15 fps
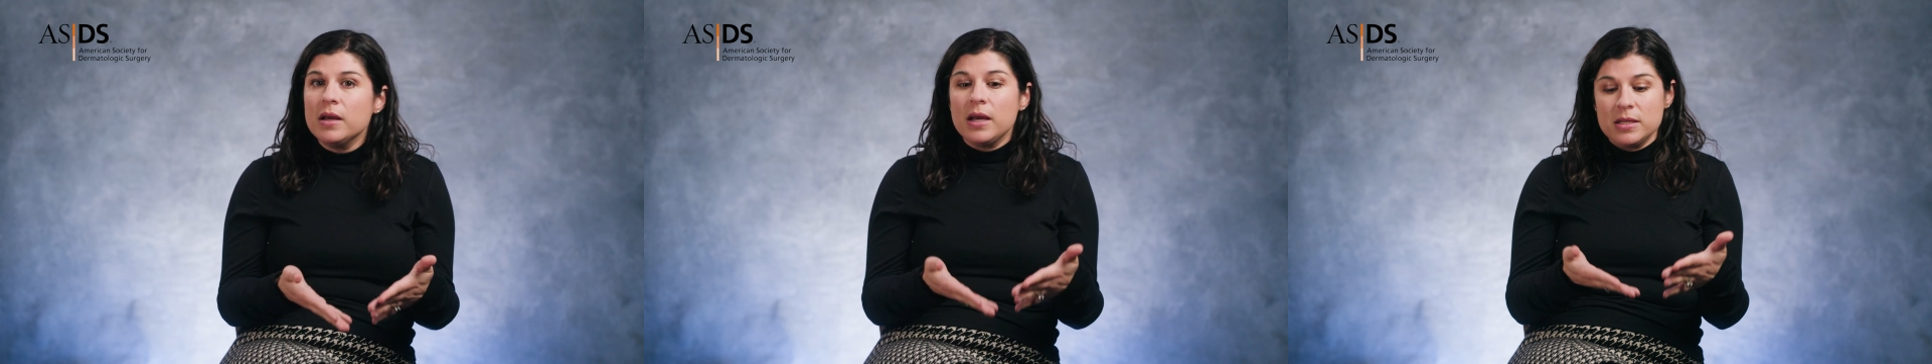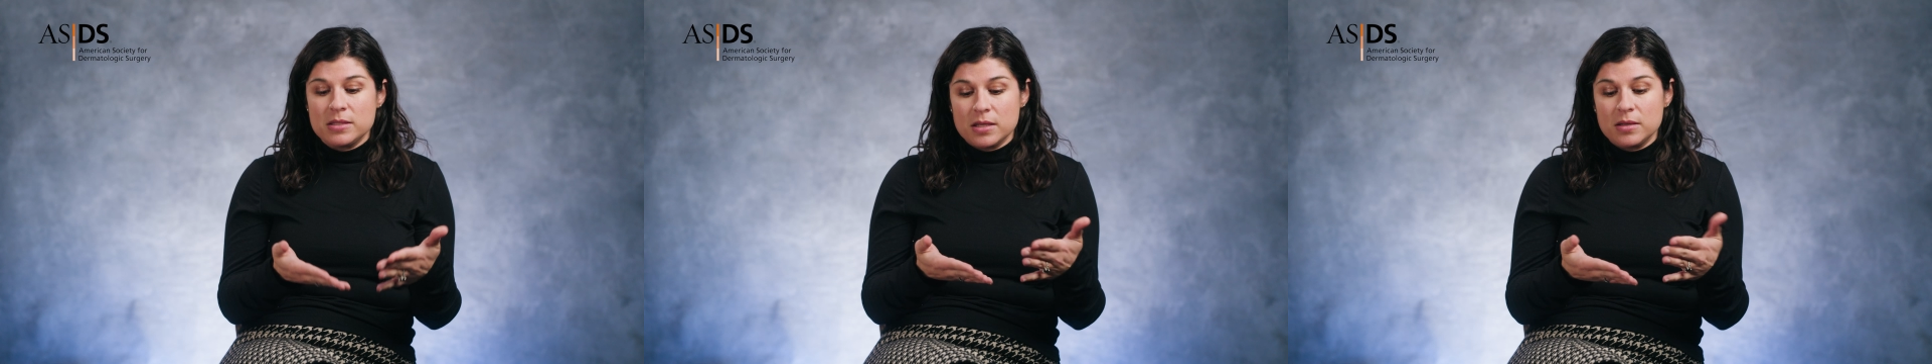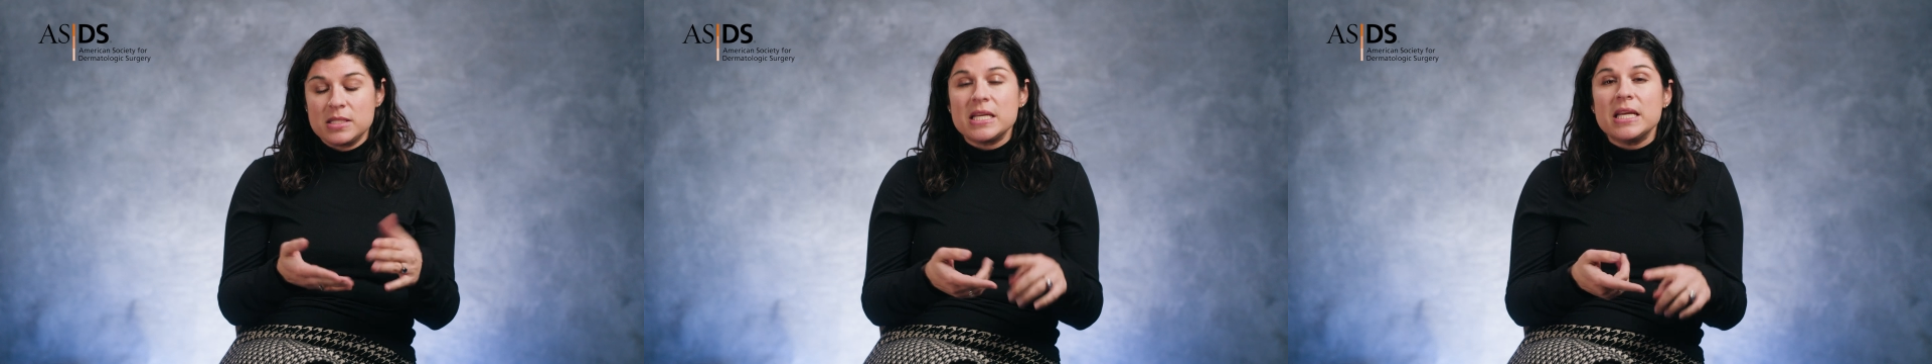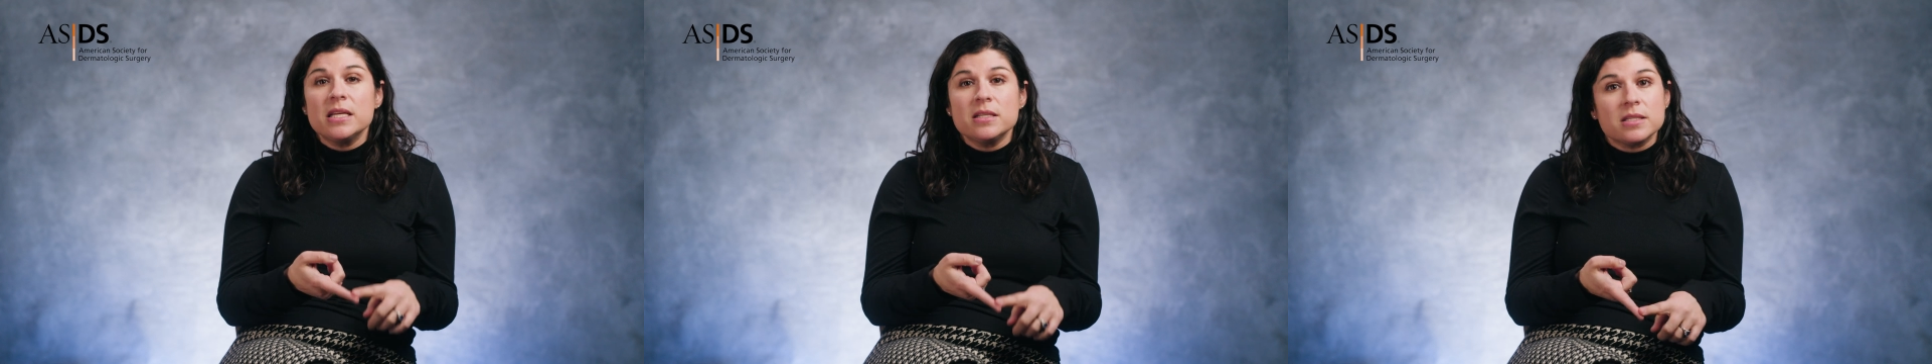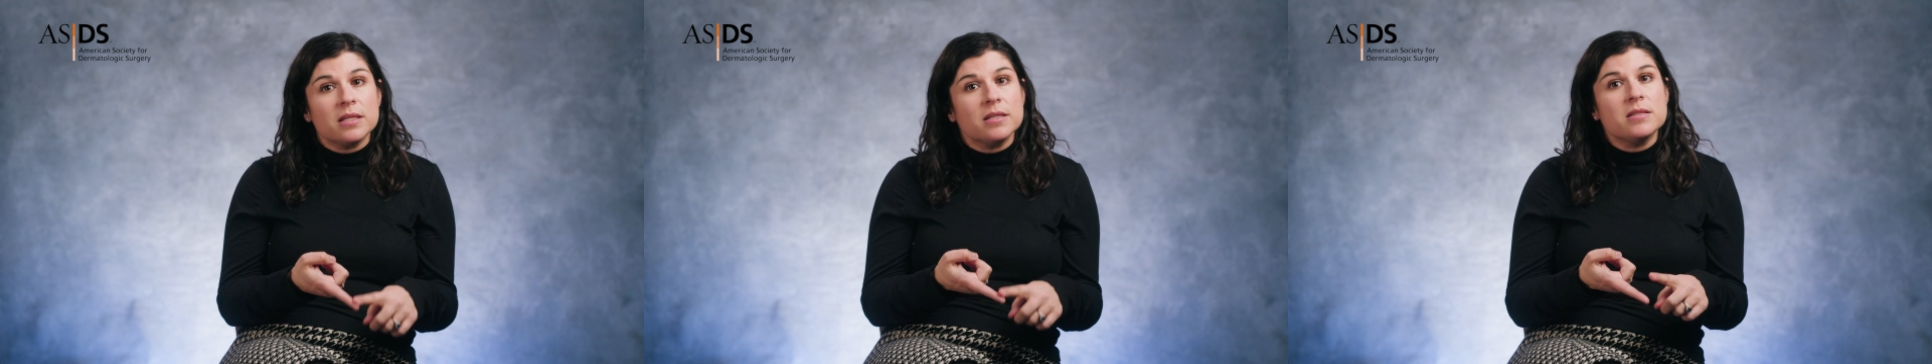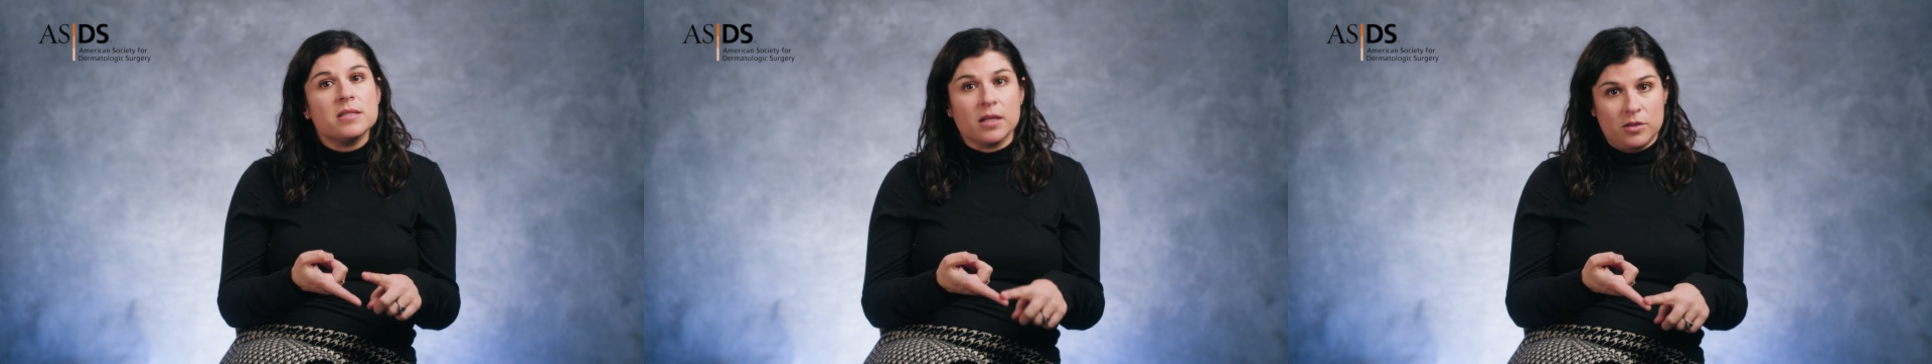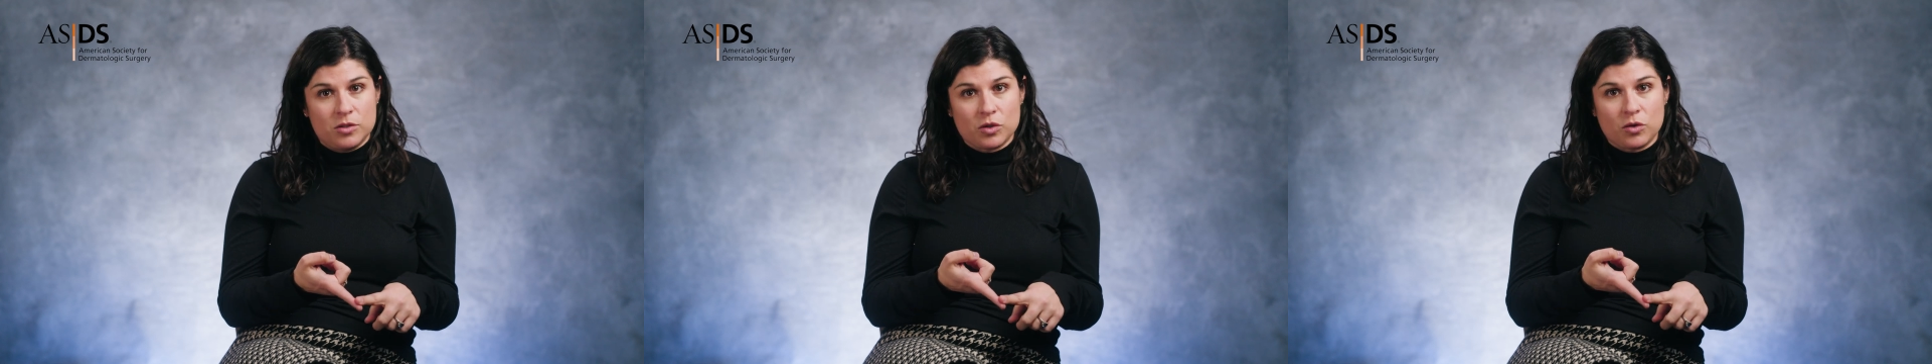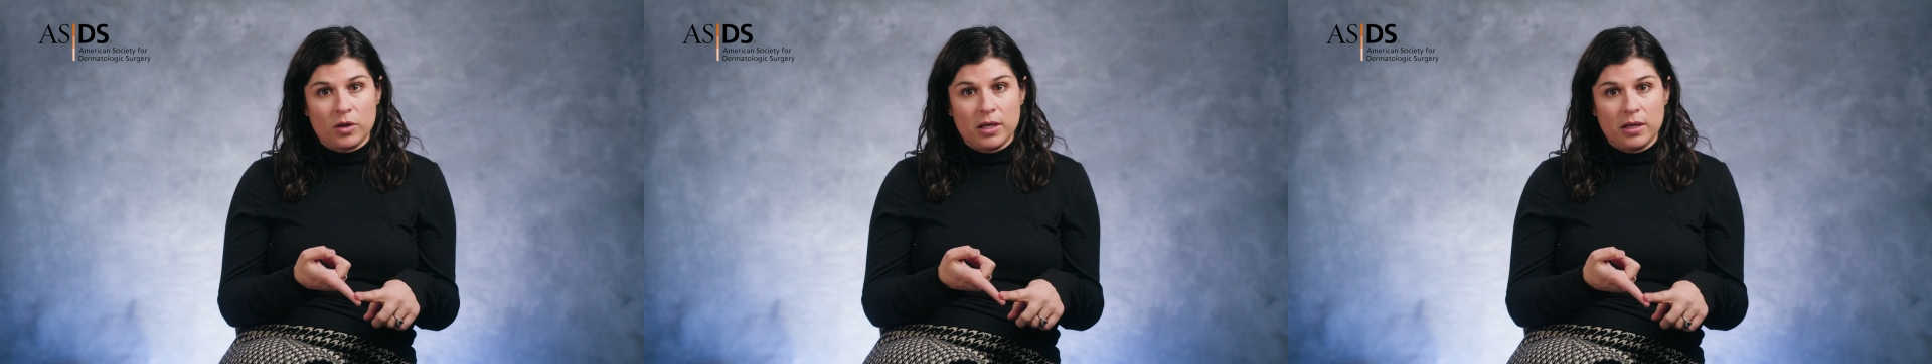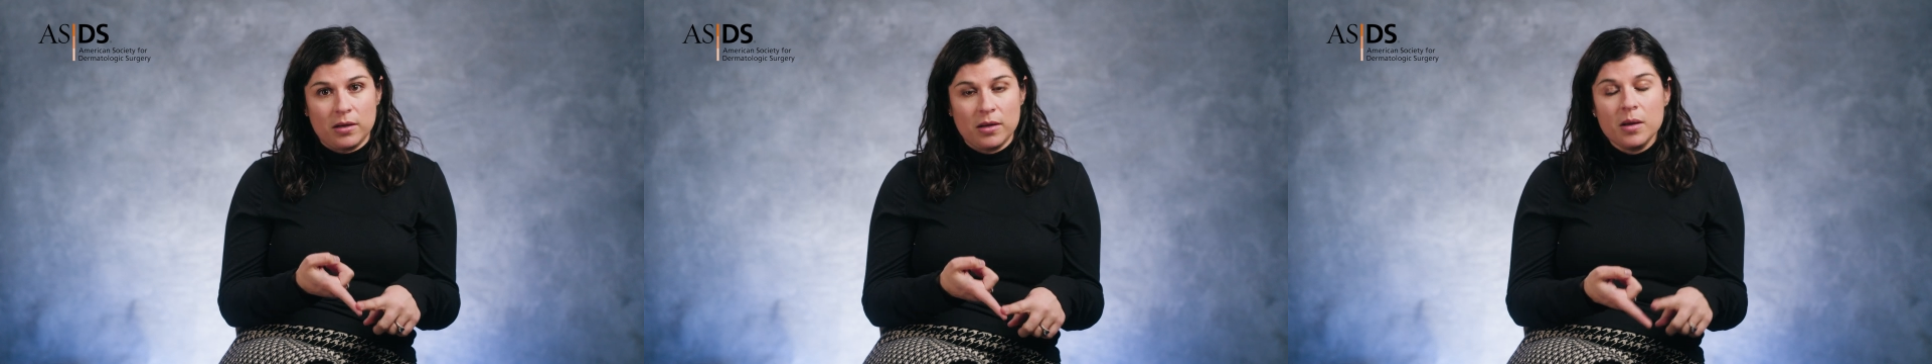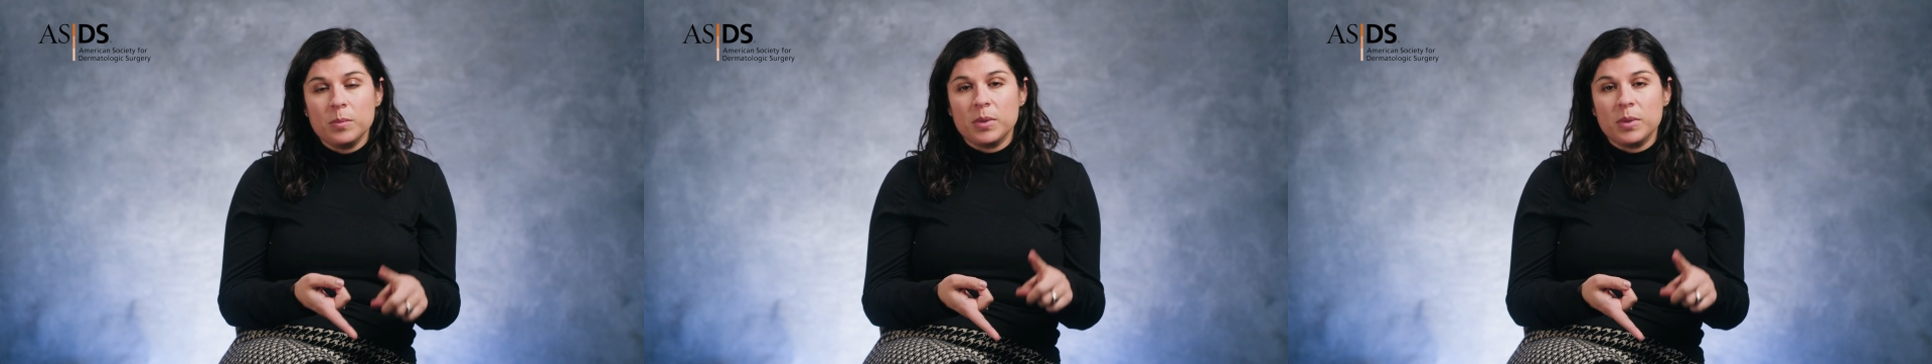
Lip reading: is a tinted sunscreen,